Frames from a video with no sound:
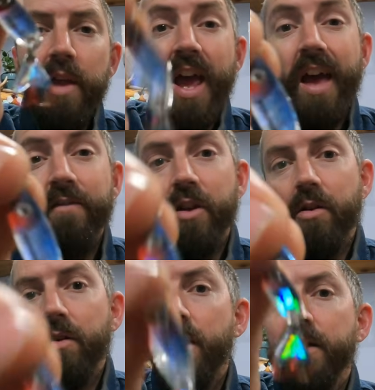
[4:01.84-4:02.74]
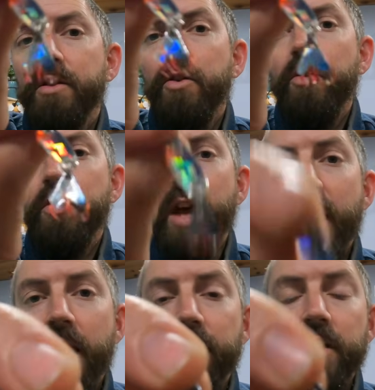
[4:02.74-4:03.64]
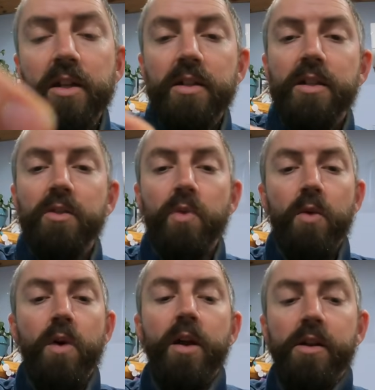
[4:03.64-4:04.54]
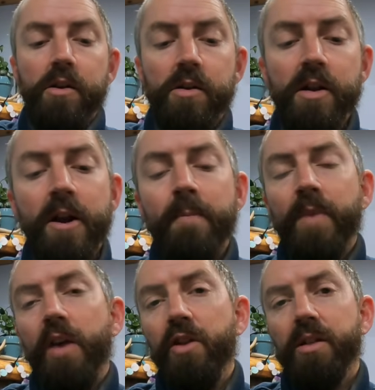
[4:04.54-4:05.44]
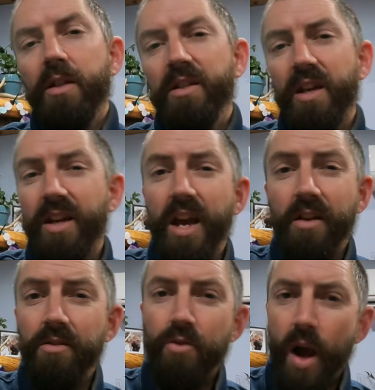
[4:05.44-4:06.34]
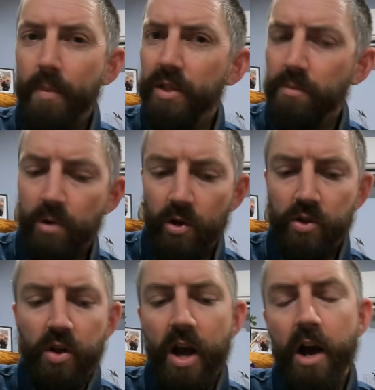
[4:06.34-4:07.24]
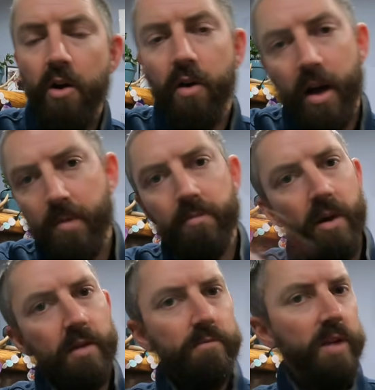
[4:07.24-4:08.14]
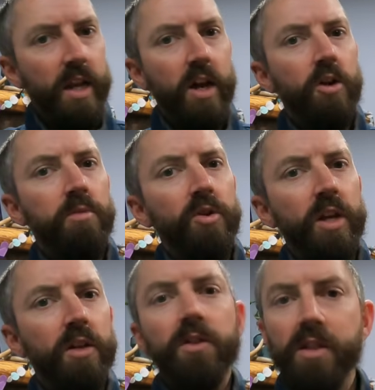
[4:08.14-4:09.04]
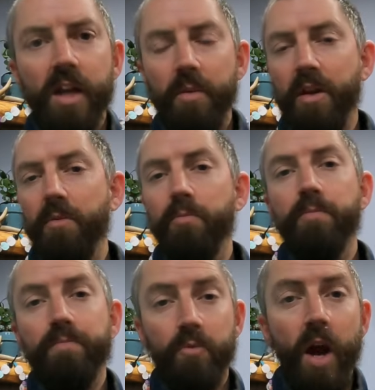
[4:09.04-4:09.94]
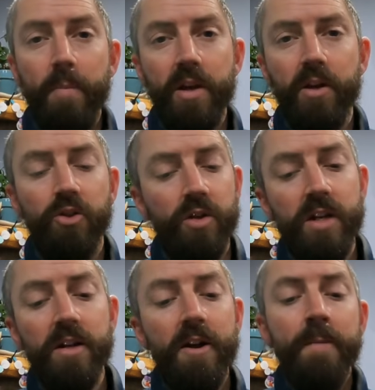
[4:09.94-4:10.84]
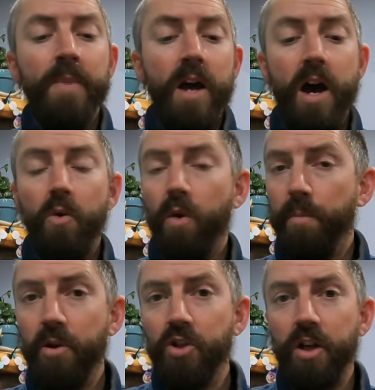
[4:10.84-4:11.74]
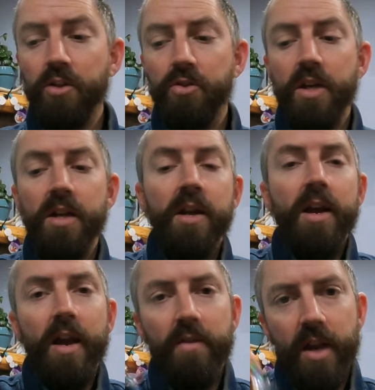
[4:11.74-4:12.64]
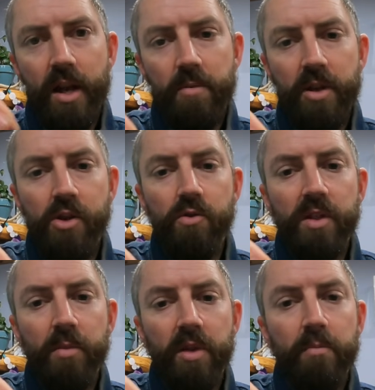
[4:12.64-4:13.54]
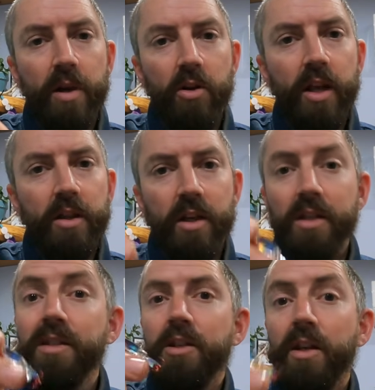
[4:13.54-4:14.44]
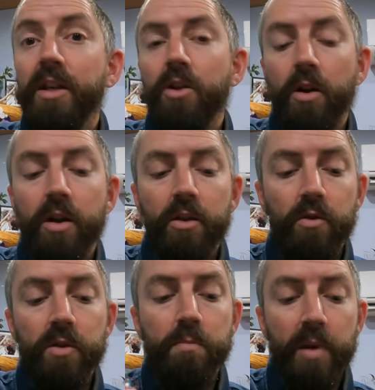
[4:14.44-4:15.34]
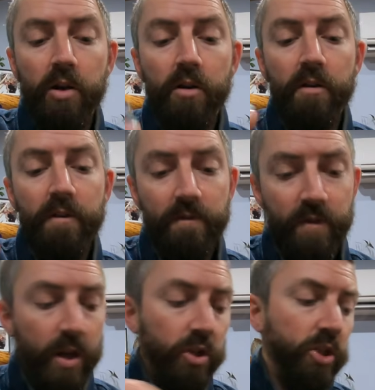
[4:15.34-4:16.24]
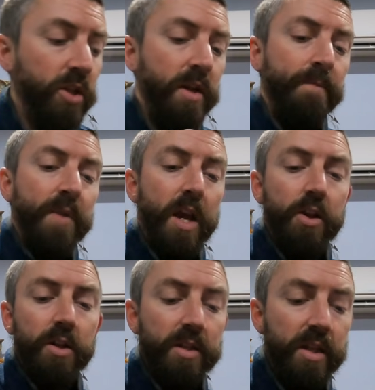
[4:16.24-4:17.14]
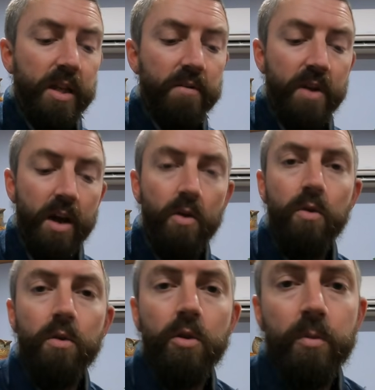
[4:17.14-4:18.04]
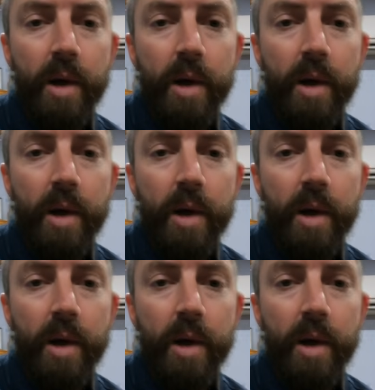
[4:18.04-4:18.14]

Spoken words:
but heavier, and so the heaviness is what I want here. And this is, again, crappies and perch. So now I'm getting out of bluegills, I'm in crappie country or perch country, and then I'm gonna use something bigger like this to target those bigger fish. And you can see I've got a whole